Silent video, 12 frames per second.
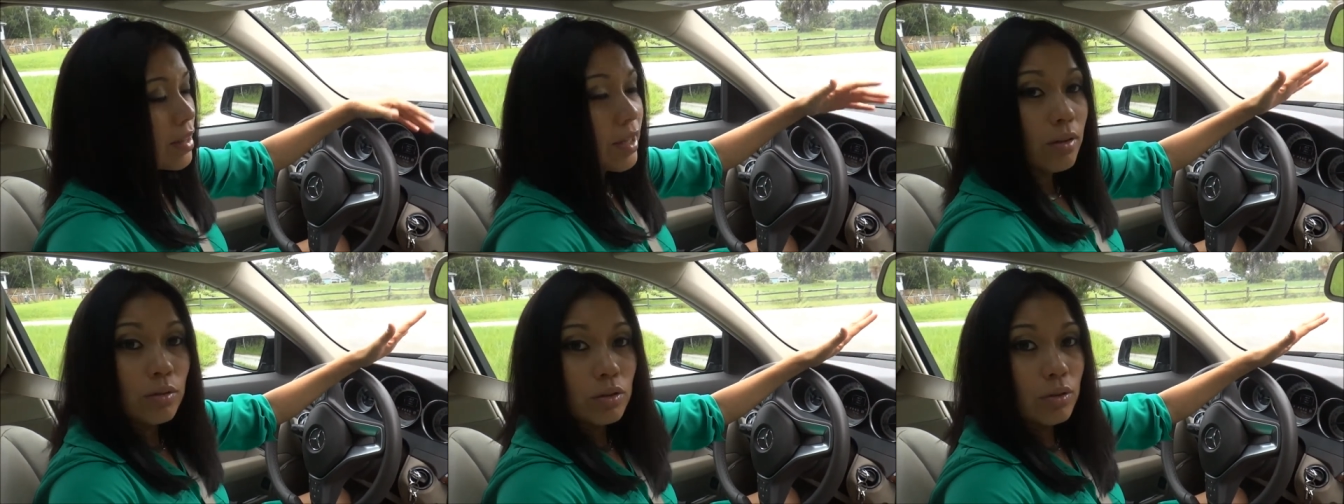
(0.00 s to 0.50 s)

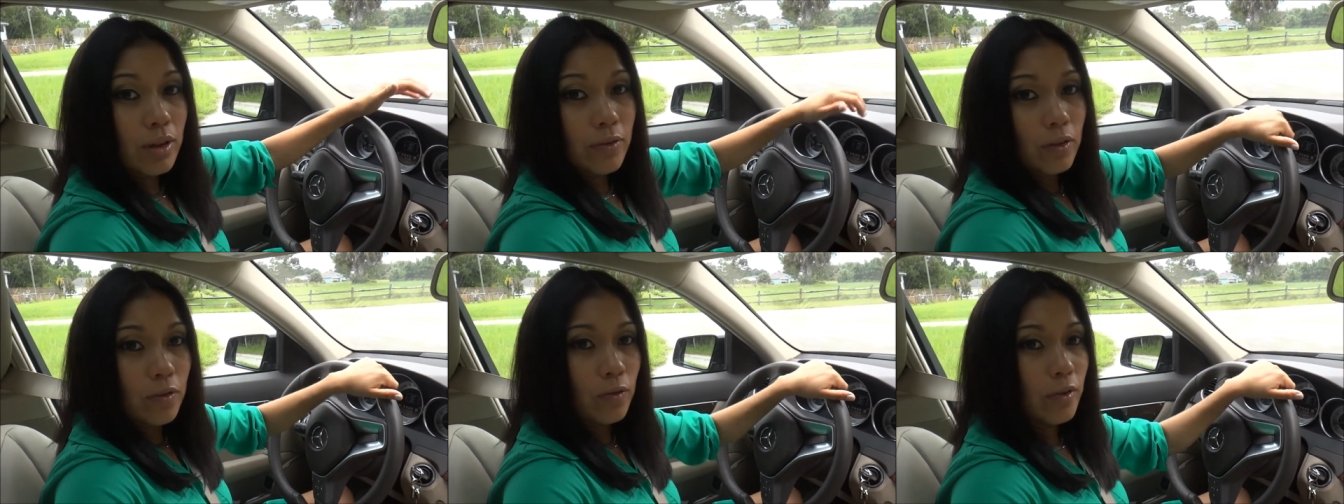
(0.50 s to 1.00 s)
they'll do it
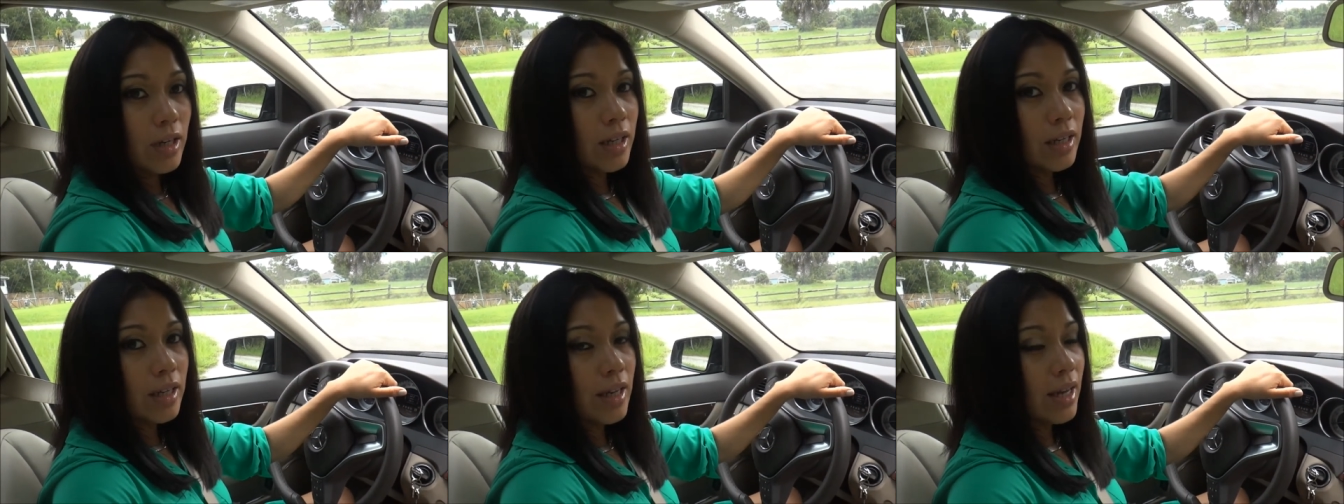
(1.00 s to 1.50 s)
for
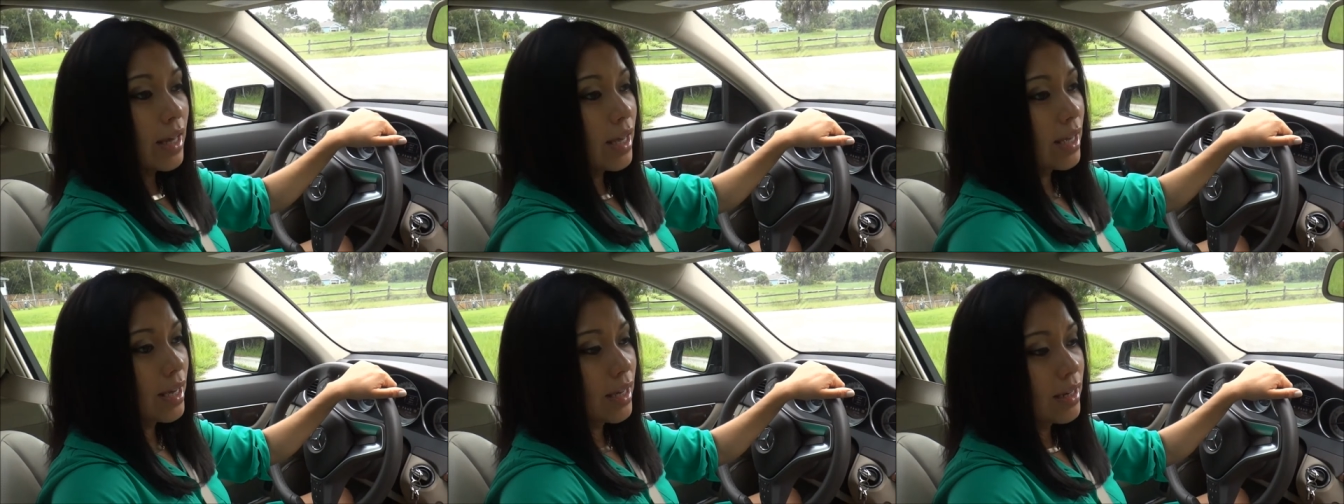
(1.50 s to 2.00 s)
free
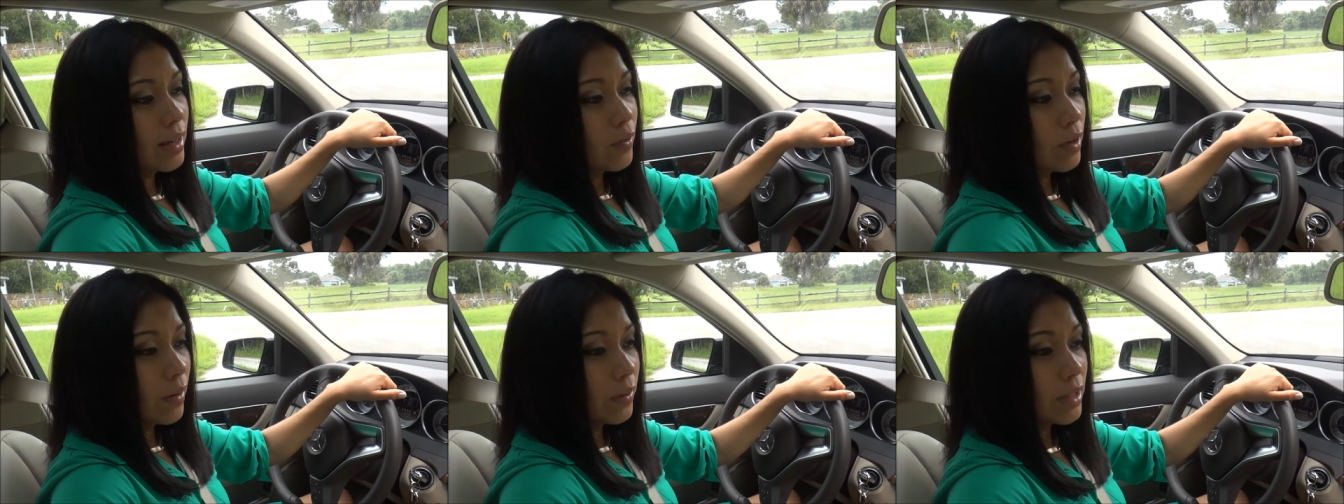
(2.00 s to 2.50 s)
and
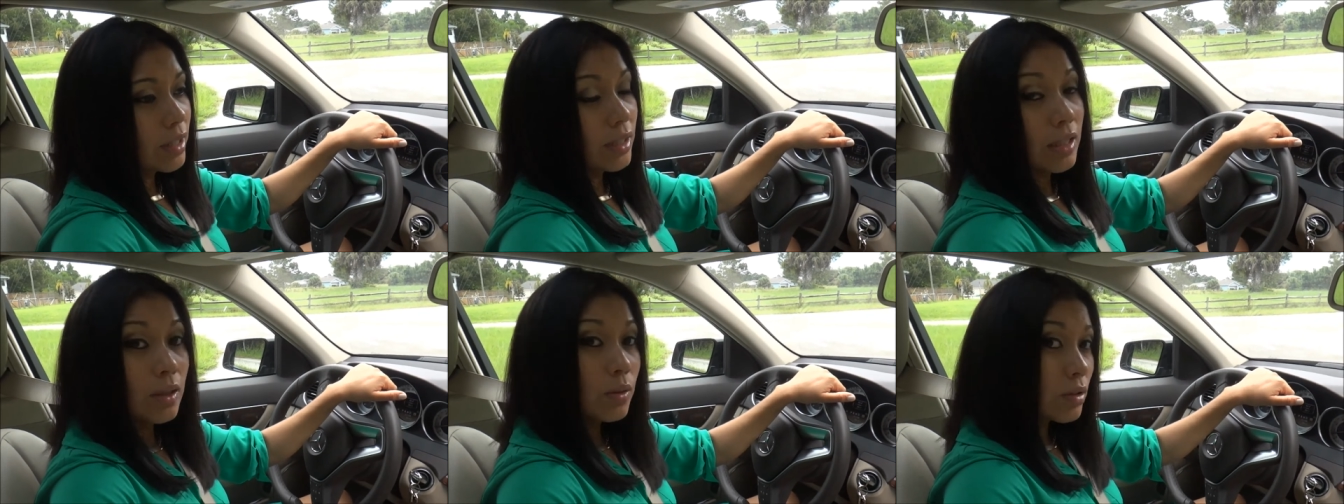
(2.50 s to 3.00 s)
if you ever need
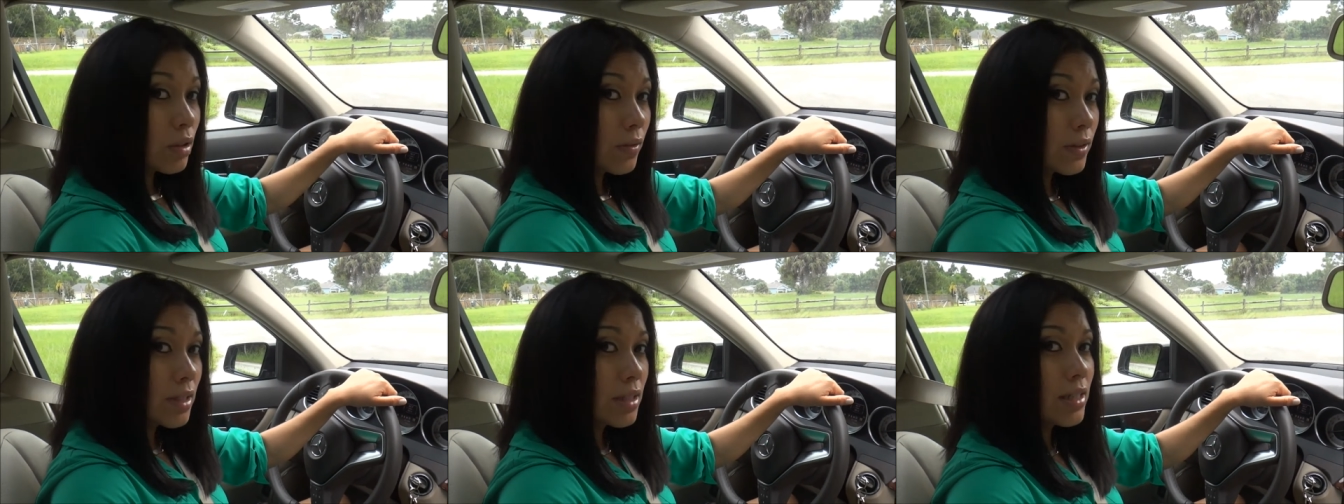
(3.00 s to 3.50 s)
legal
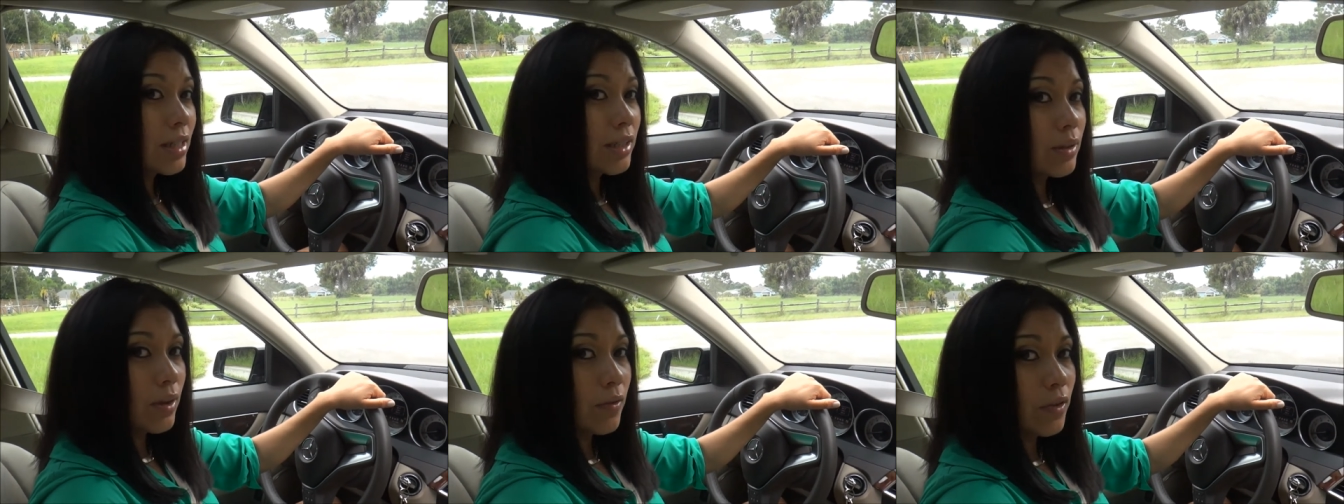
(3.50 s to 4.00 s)
services they
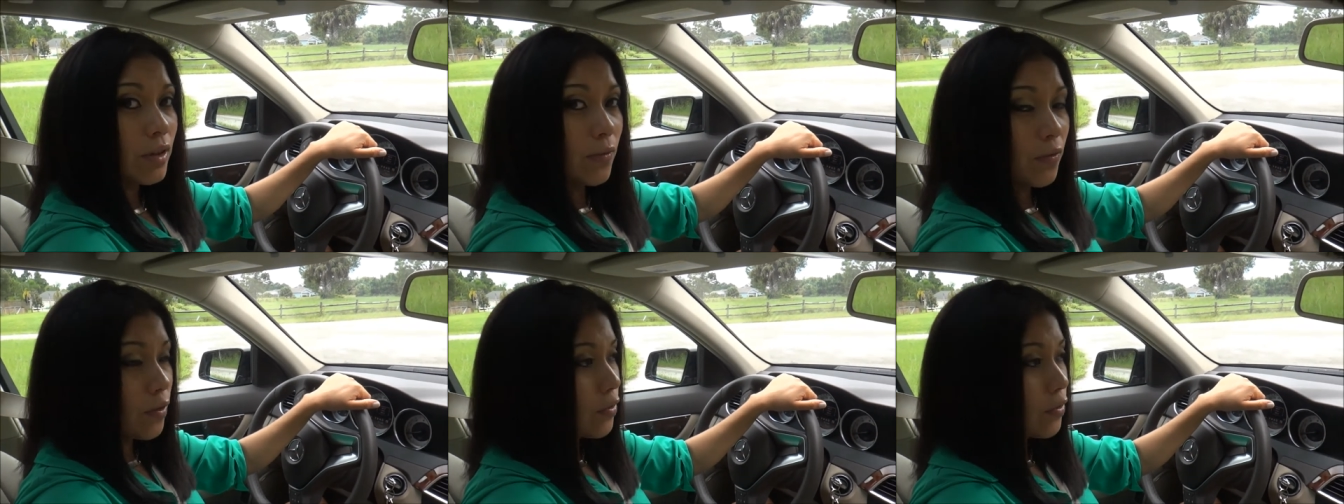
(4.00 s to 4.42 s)
do it for for